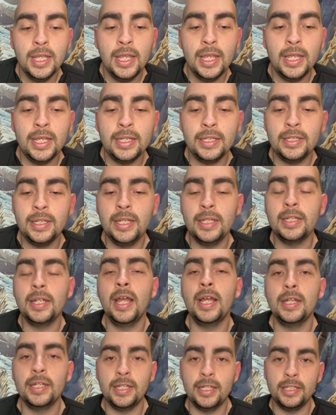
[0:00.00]
and
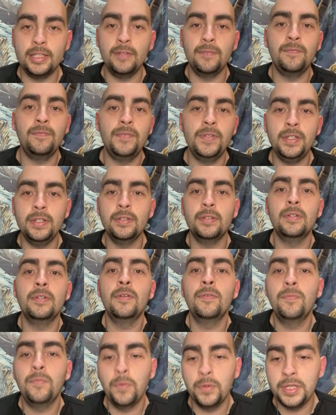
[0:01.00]
kind of get the feel
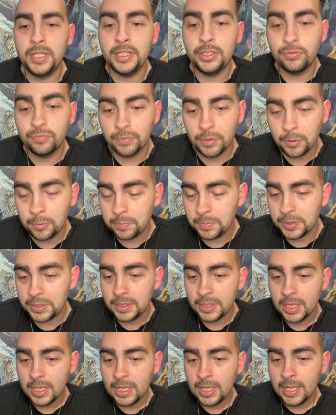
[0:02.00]
for these rooms,
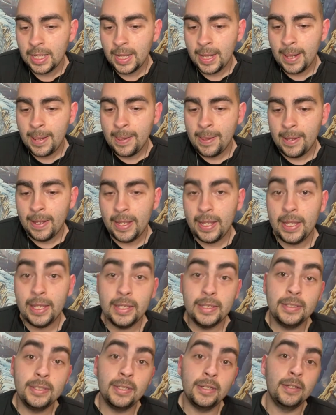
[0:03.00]

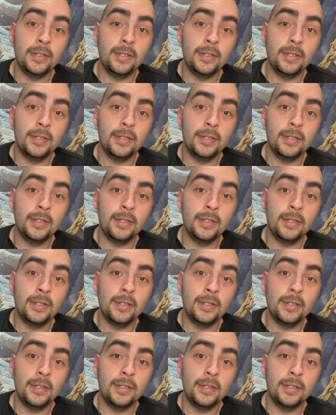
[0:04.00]
and